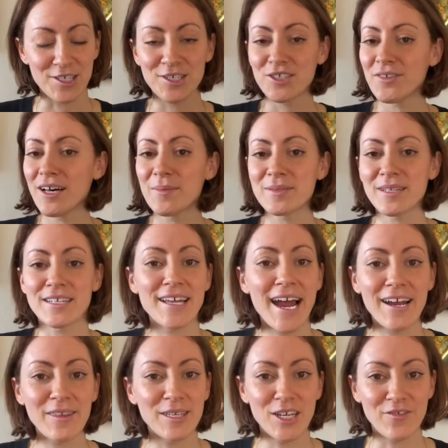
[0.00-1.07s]
just develops an
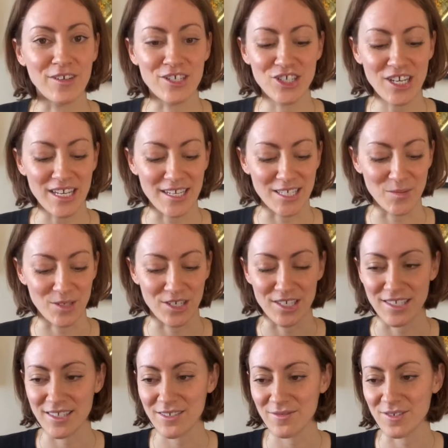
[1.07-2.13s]
entirely different cheese, which
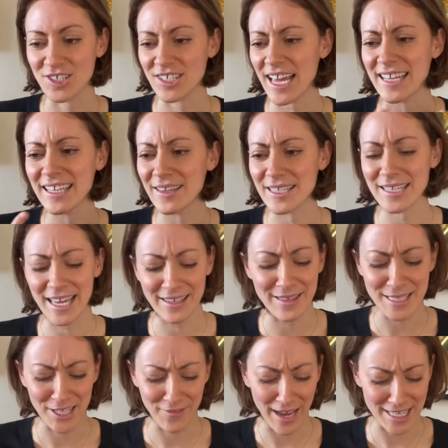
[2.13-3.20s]
is
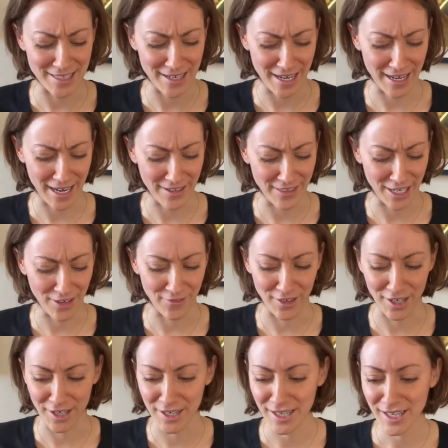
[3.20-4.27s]
endlessly fascinating, I think,
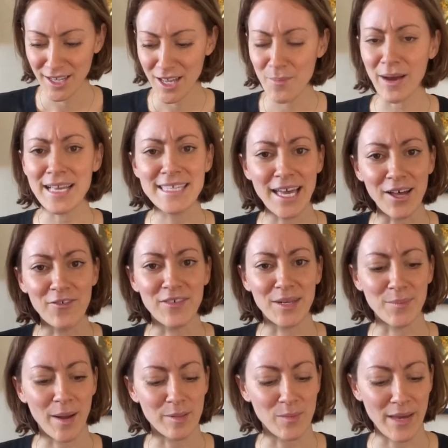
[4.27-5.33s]
for myself
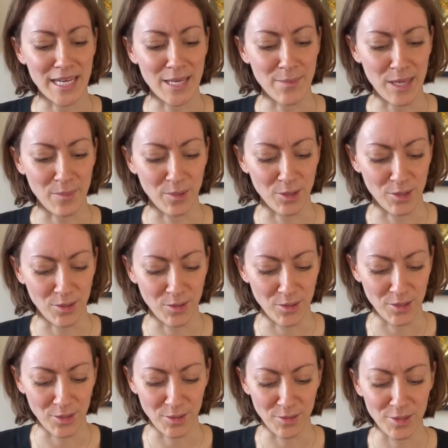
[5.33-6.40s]
and probably many people
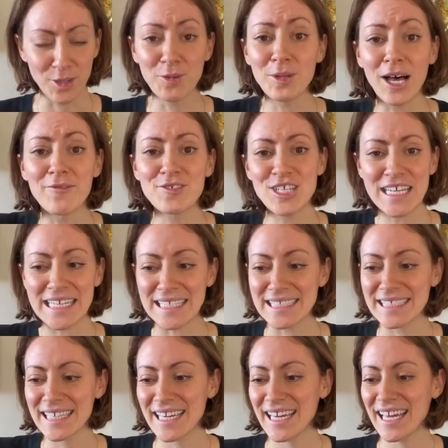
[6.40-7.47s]
who love
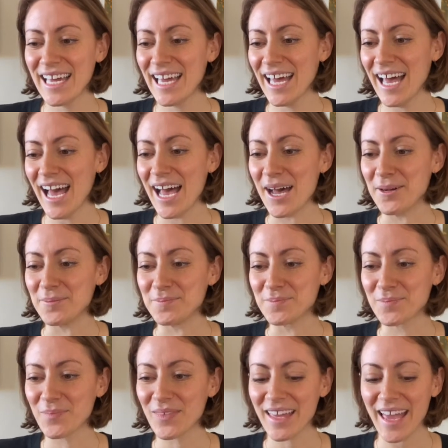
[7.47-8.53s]
cheese.
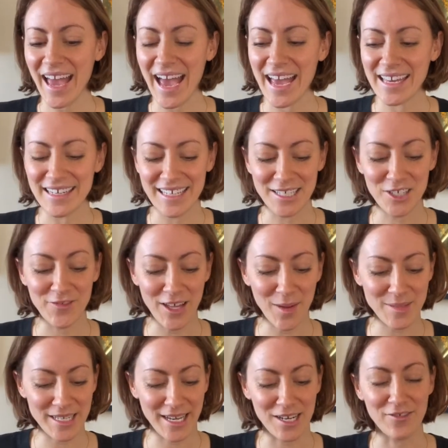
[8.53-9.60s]
And it
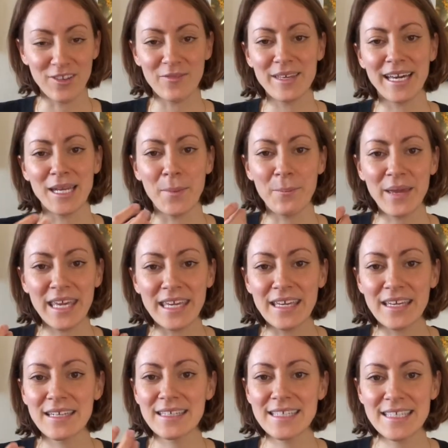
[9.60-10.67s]
develops a kind of lovely kind of
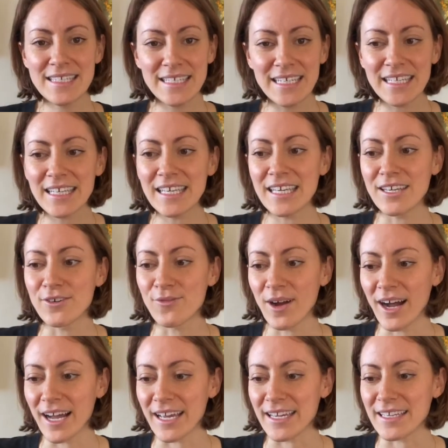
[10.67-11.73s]
pink, sticky
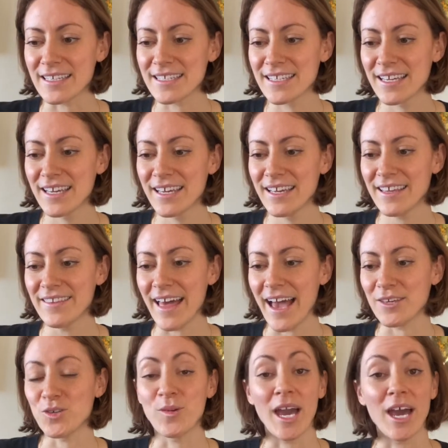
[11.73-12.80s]
rind
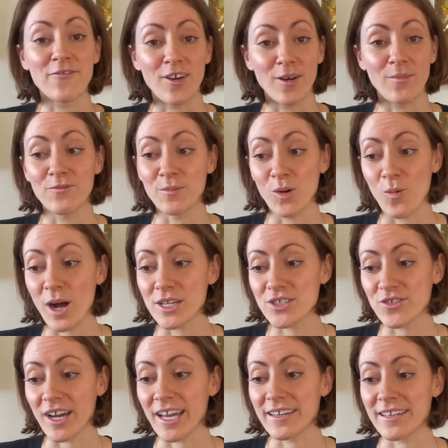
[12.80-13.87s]
that you get from a
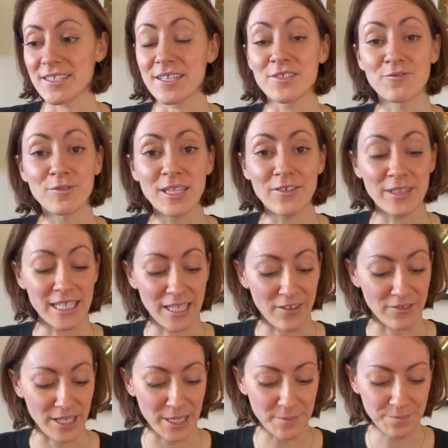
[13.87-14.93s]
washed rind. It's really, really
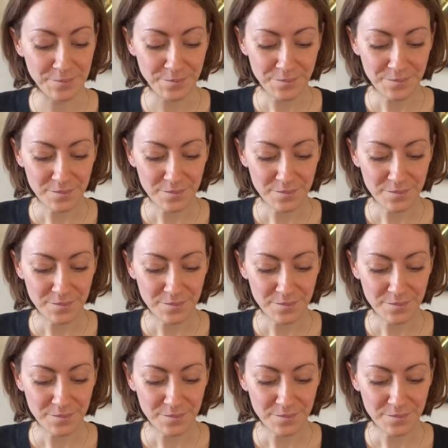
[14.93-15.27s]
lovely.